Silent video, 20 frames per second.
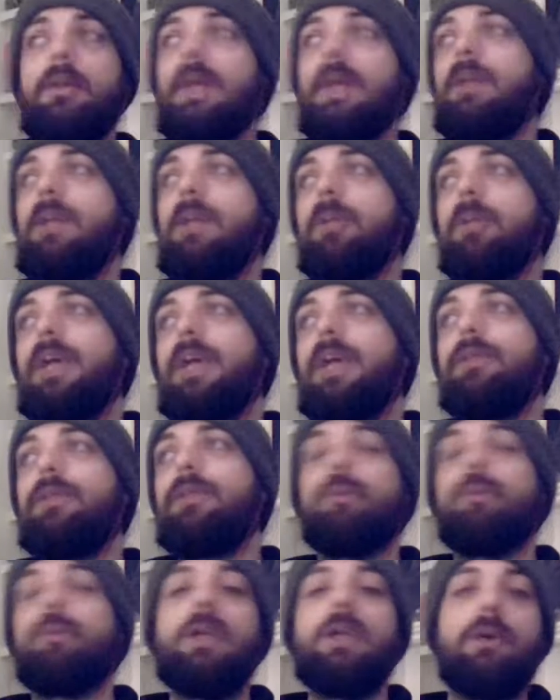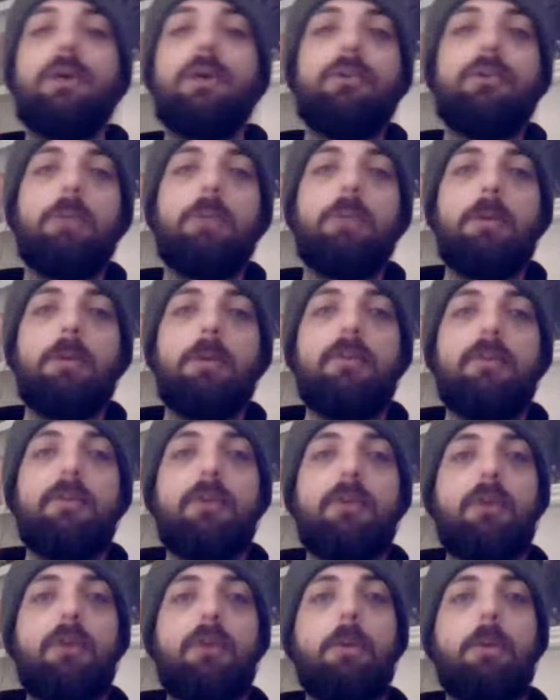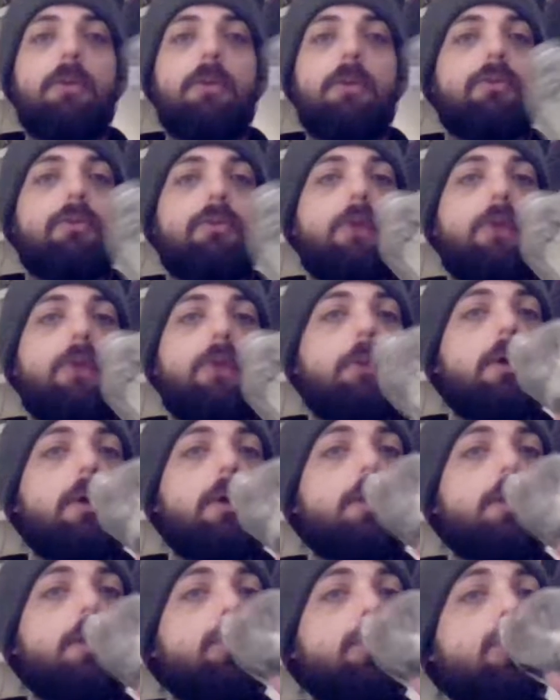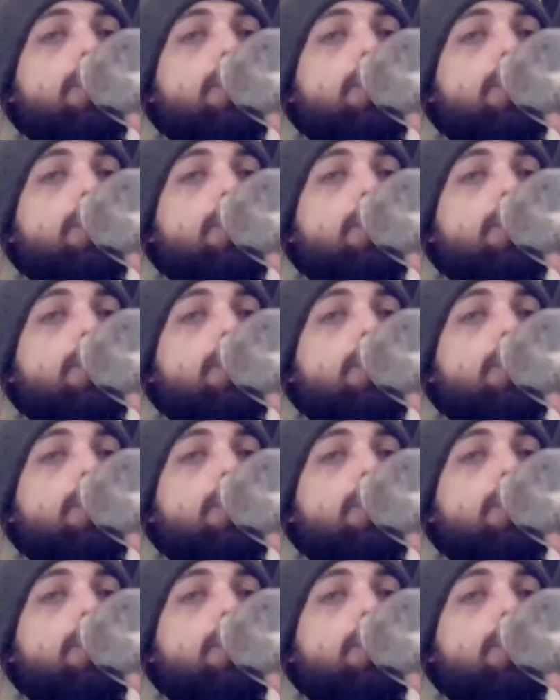end up with like 3 years of babyface champions. It's fucking ridiculous.